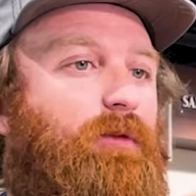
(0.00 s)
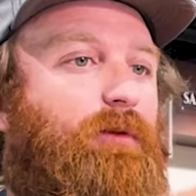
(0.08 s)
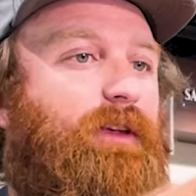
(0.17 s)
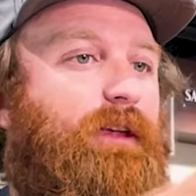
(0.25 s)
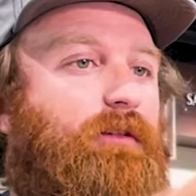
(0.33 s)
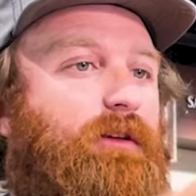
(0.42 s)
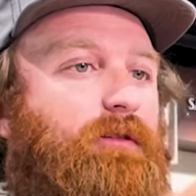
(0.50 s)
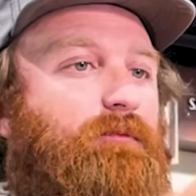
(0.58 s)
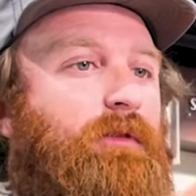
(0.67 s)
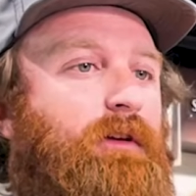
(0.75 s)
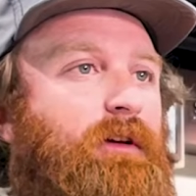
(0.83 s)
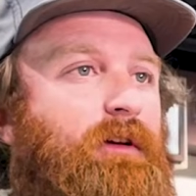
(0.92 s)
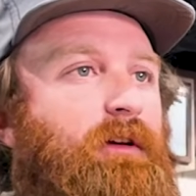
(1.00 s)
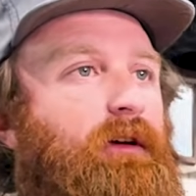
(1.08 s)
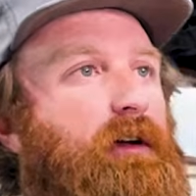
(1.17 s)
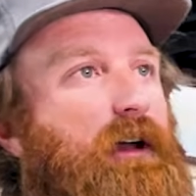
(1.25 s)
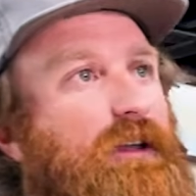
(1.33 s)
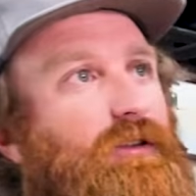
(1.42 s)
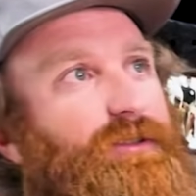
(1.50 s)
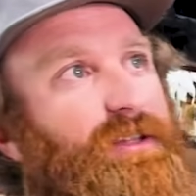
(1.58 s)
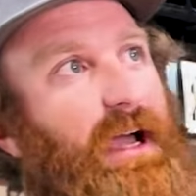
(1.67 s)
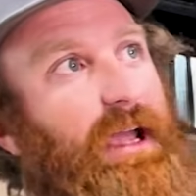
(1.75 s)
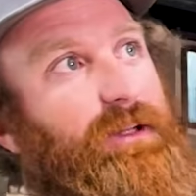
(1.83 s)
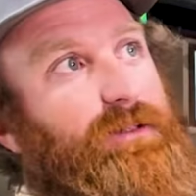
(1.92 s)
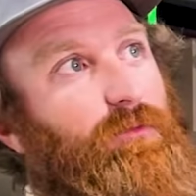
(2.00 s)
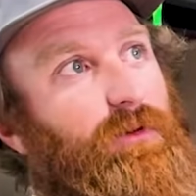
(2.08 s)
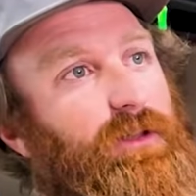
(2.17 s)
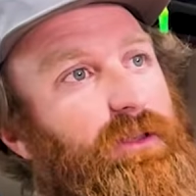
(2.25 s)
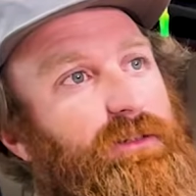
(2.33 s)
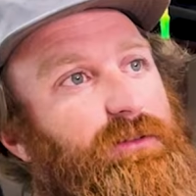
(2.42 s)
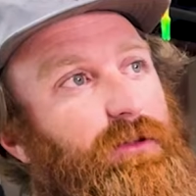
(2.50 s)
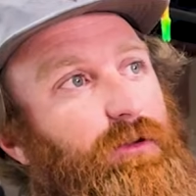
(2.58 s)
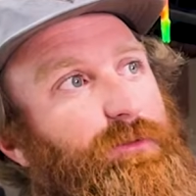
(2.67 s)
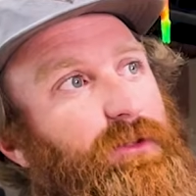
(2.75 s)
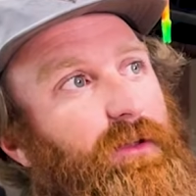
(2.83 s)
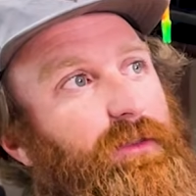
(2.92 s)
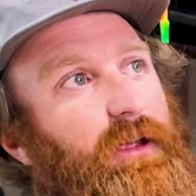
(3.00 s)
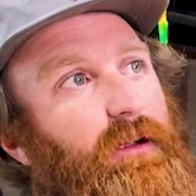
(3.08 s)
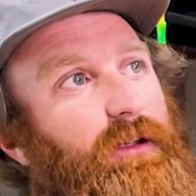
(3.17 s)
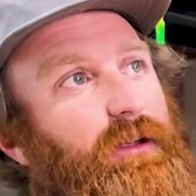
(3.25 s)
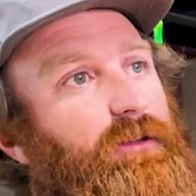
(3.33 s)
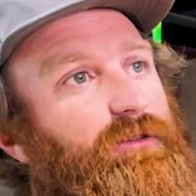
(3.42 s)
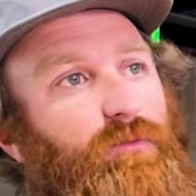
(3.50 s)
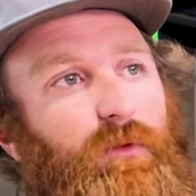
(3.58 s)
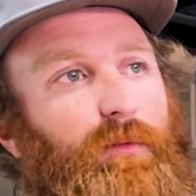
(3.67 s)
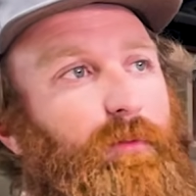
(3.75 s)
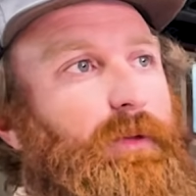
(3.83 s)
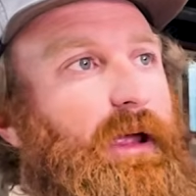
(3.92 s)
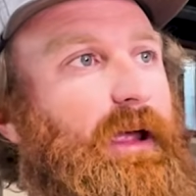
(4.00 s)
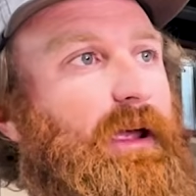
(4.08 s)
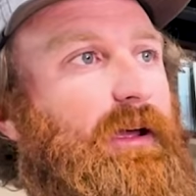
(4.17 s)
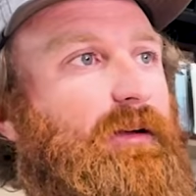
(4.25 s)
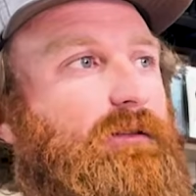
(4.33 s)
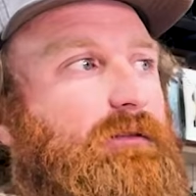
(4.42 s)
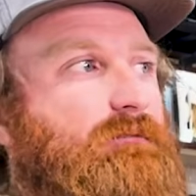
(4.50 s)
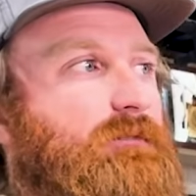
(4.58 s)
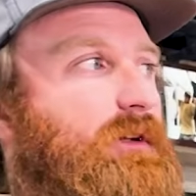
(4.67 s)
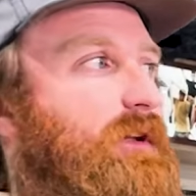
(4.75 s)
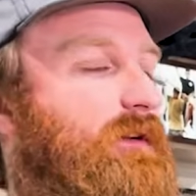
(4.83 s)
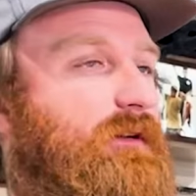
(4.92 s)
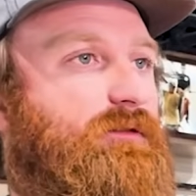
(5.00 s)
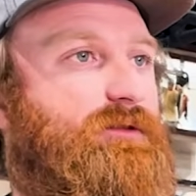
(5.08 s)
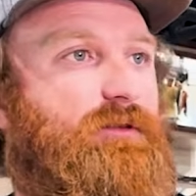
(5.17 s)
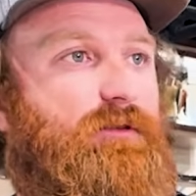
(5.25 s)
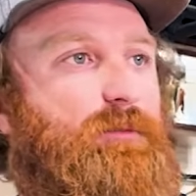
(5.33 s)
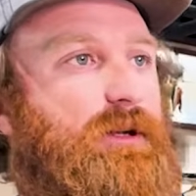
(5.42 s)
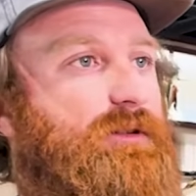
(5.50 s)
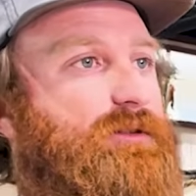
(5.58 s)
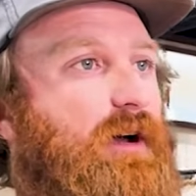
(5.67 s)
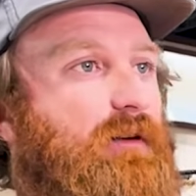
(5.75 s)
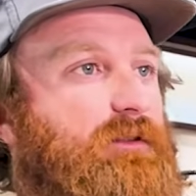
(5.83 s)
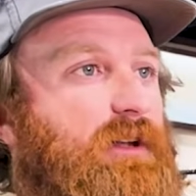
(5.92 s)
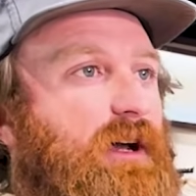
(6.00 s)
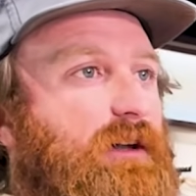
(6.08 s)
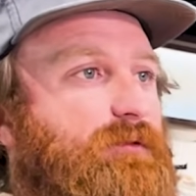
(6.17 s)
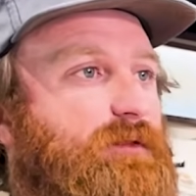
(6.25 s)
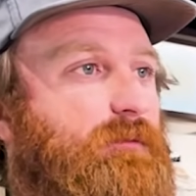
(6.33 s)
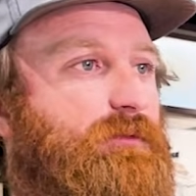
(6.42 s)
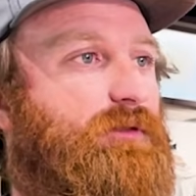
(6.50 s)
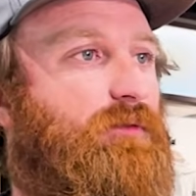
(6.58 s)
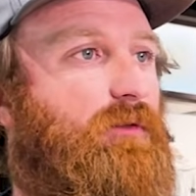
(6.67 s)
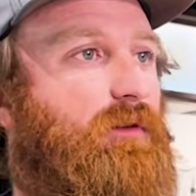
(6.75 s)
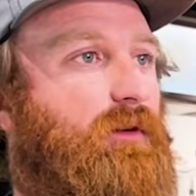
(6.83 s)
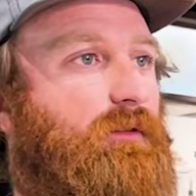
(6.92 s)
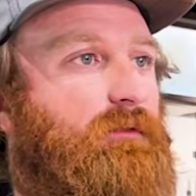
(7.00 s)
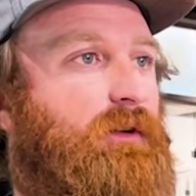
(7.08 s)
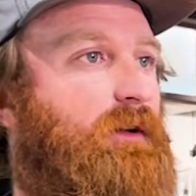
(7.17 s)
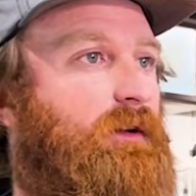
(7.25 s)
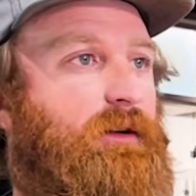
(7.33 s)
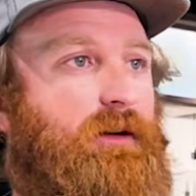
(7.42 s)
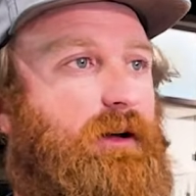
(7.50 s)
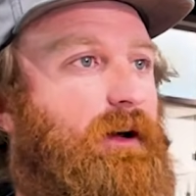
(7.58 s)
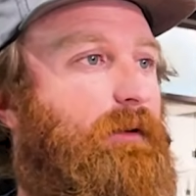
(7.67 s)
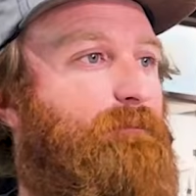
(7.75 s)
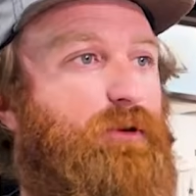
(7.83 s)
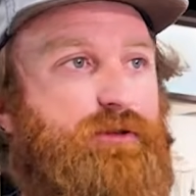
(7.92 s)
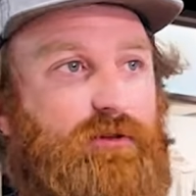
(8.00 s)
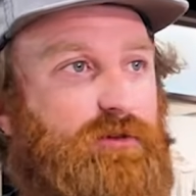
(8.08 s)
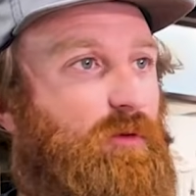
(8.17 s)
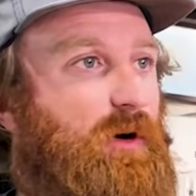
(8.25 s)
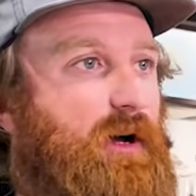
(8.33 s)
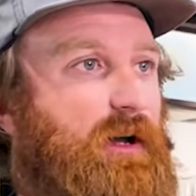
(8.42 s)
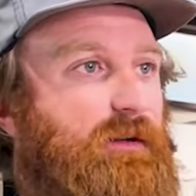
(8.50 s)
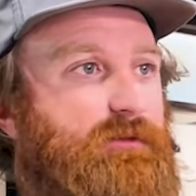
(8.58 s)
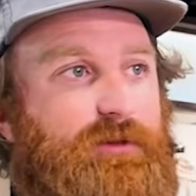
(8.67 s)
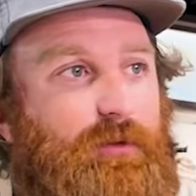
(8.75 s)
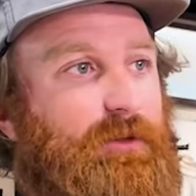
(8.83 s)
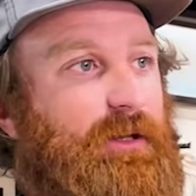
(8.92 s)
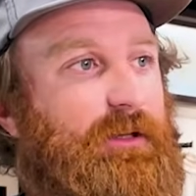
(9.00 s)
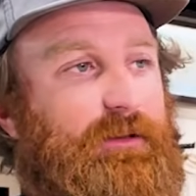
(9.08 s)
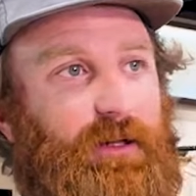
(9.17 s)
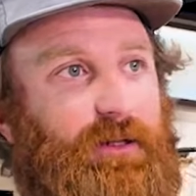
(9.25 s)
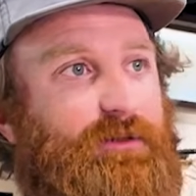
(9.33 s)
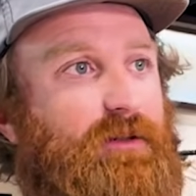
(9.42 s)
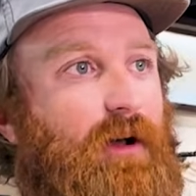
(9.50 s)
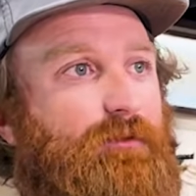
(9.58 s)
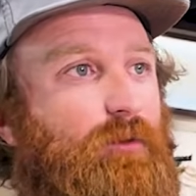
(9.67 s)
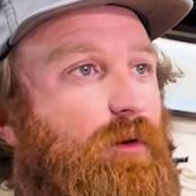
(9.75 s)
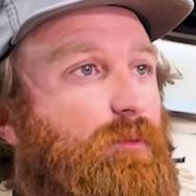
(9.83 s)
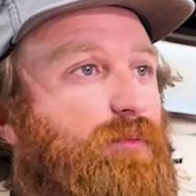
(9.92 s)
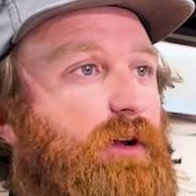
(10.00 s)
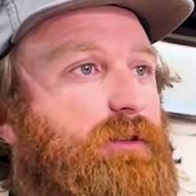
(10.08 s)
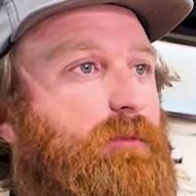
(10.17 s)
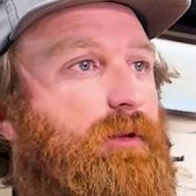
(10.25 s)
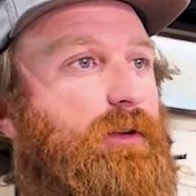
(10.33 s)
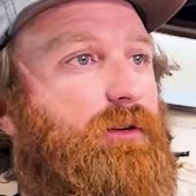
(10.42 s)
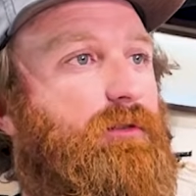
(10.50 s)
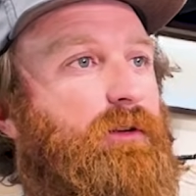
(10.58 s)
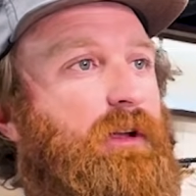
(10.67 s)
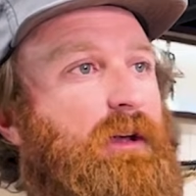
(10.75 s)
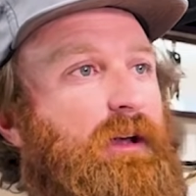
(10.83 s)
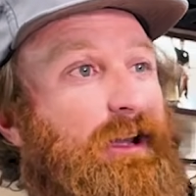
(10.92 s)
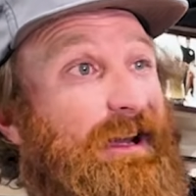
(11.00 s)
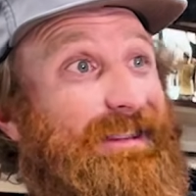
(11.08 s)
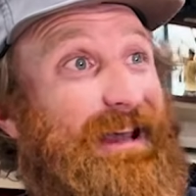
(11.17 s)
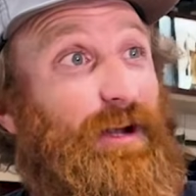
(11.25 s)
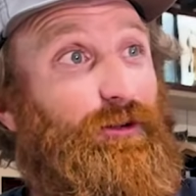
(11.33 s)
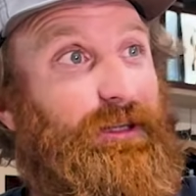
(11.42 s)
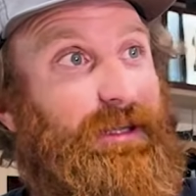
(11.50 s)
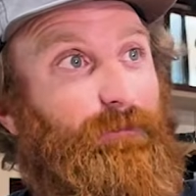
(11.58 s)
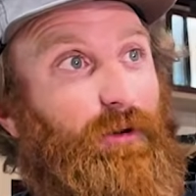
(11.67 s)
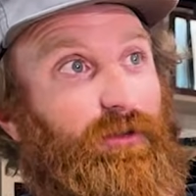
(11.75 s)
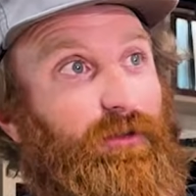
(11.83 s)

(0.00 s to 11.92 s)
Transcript: it with helium, and you'll tie it to one of these loops on there. You can use a rubber band, you can use a little bit of soft line of some sort, butcher's twine, something like that that's soft that won't break the balloon. And that'll keep, on